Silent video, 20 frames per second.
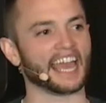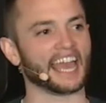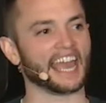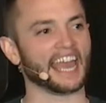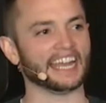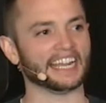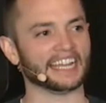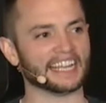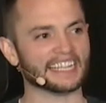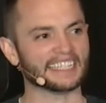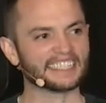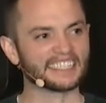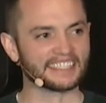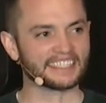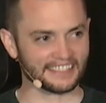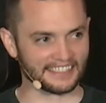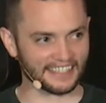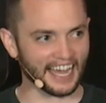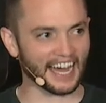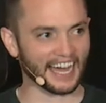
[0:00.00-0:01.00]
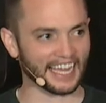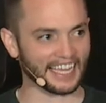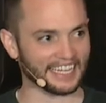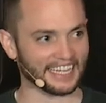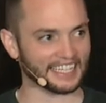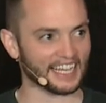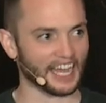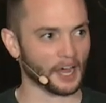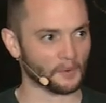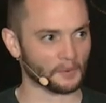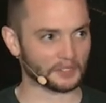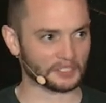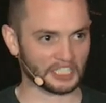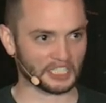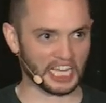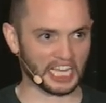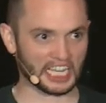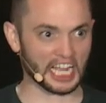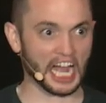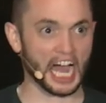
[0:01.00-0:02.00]
And inside, I was
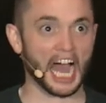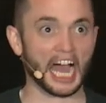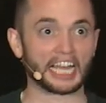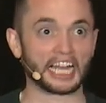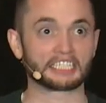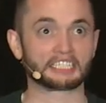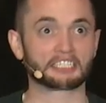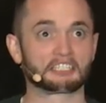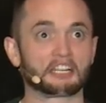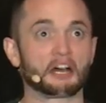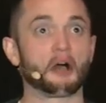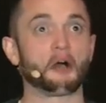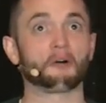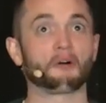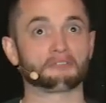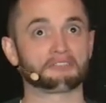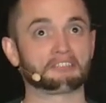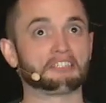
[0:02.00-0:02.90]
like, I don't